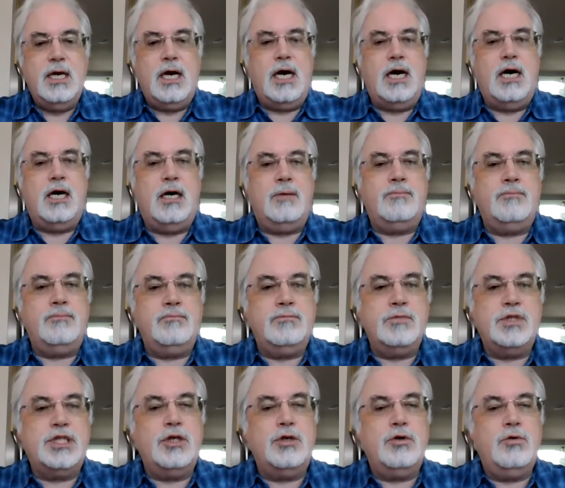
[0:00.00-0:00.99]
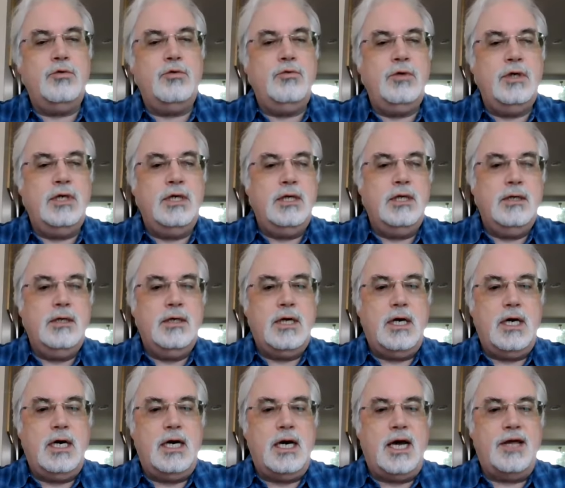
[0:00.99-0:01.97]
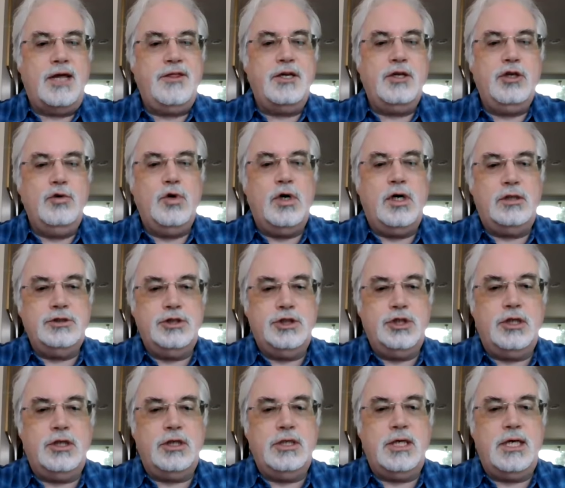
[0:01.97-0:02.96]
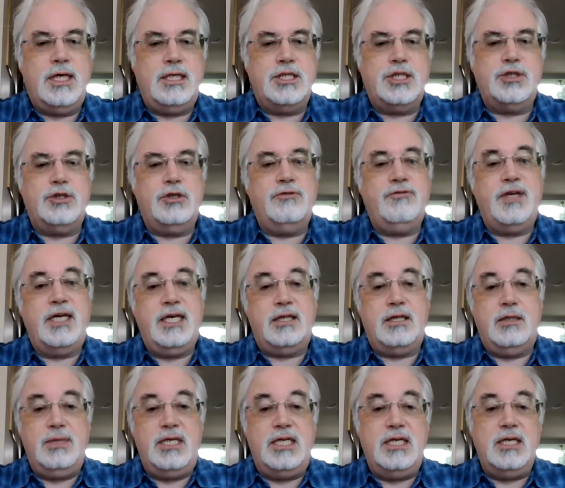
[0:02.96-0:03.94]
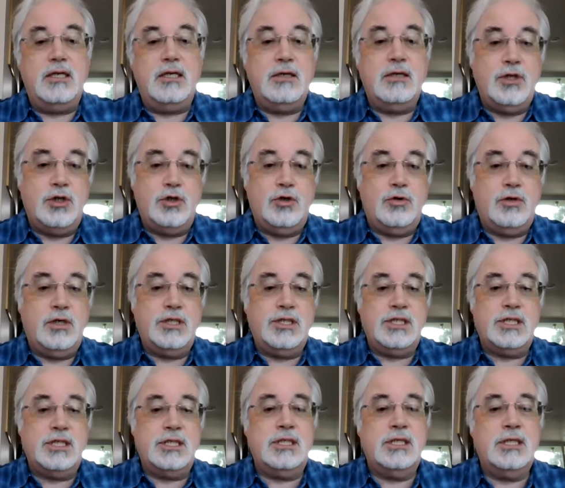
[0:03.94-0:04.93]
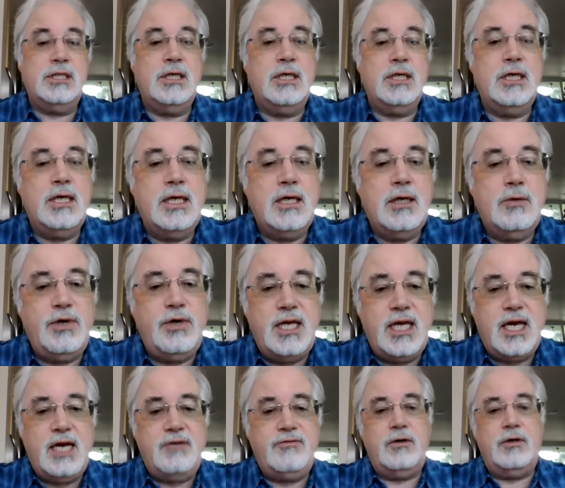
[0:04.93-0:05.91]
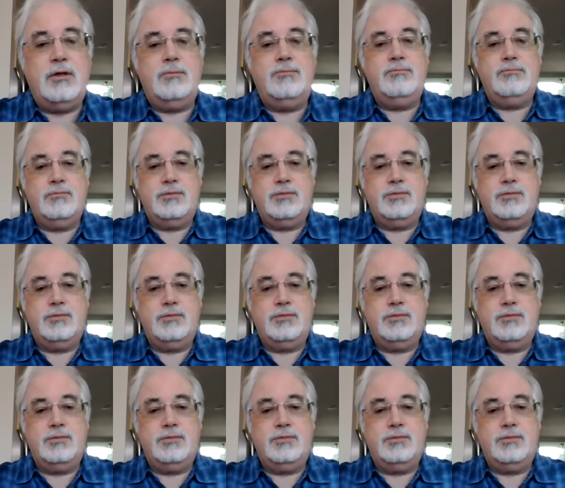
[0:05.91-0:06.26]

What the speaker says: I think you all took a survey at the beginning of the course. We have a